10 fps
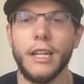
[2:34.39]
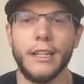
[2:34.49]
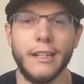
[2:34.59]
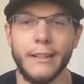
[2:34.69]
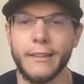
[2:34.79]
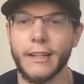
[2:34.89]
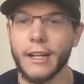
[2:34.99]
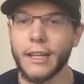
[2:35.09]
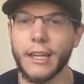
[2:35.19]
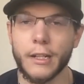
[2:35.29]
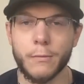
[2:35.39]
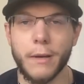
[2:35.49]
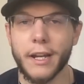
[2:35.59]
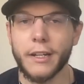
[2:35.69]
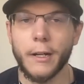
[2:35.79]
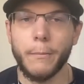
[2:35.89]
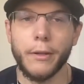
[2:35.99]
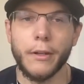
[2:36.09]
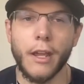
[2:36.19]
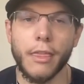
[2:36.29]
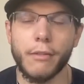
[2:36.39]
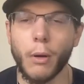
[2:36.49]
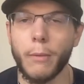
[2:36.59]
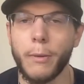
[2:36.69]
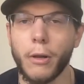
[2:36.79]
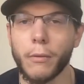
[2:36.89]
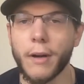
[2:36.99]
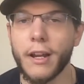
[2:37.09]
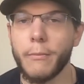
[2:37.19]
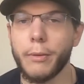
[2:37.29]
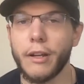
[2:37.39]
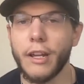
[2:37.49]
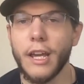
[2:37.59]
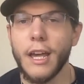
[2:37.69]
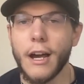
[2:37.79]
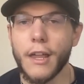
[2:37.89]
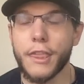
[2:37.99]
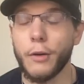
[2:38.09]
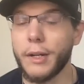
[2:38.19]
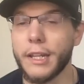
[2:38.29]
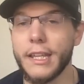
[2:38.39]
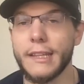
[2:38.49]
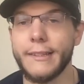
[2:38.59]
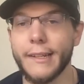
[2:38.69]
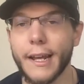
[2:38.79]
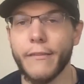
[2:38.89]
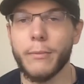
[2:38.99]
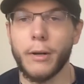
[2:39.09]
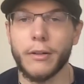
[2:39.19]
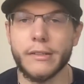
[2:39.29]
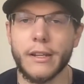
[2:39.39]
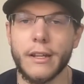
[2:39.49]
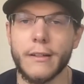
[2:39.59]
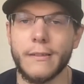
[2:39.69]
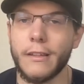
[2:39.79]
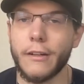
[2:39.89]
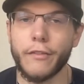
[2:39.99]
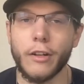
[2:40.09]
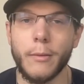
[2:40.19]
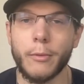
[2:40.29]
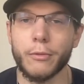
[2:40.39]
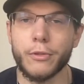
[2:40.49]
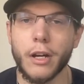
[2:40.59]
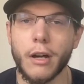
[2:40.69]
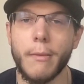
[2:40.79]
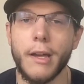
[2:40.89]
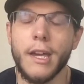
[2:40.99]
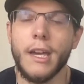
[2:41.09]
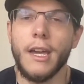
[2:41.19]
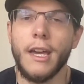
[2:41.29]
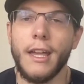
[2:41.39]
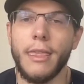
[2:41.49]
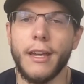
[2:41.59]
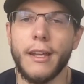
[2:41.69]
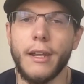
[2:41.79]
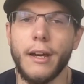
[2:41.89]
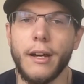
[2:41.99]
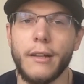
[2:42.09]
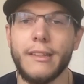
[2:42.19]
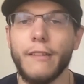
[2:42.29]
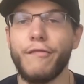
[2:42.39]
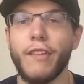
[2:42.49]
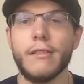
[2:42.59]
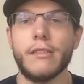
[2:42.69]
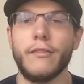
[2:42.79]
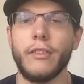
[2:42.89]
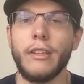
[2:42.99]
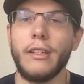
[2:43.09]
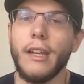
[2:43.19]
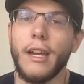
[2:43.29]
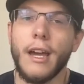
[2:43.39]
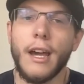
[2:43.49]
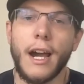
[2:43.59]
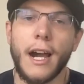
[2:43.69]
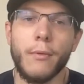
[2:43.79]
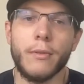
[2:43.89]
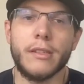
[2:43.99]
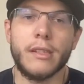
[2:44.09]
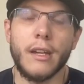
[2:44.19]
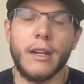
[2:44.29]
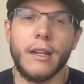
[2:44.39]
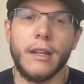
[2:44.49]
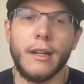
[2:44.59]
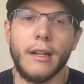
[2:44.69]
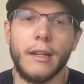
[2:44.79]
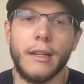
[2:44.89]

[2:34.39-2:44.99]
You need to kind of catch back up and throw the ball around. But I thought when he did have the ball in his hands, he did a phenomenal job. And then defensively, I would say